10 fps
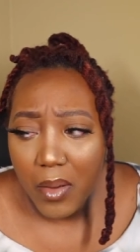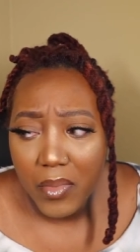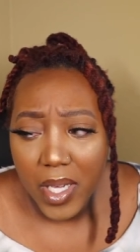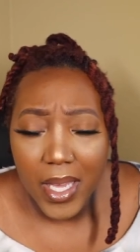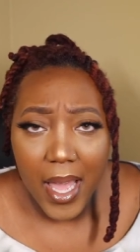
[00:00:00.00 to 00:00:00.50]

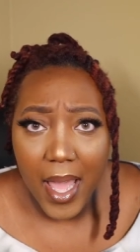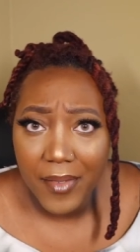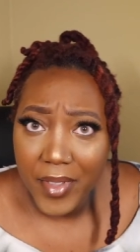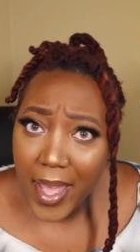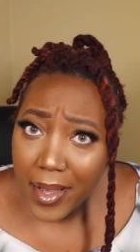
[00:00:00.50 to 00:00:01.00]
but yeah i
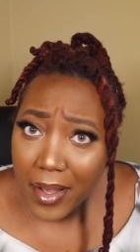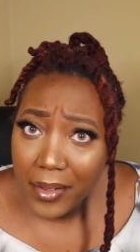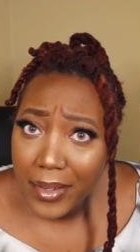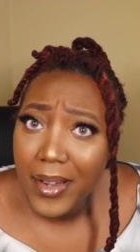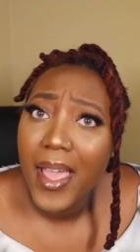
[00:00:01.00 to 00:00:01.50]
have that
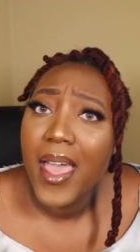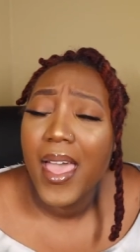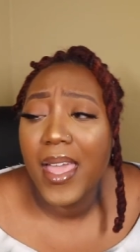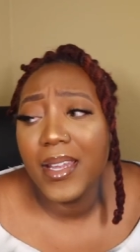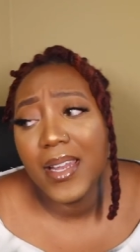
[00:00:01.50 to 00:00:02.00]
color
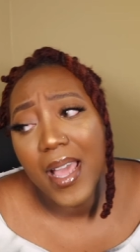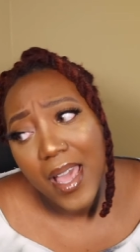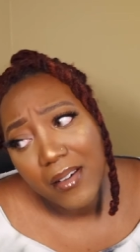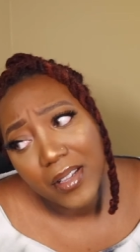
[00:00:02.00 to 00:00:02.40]
and then i have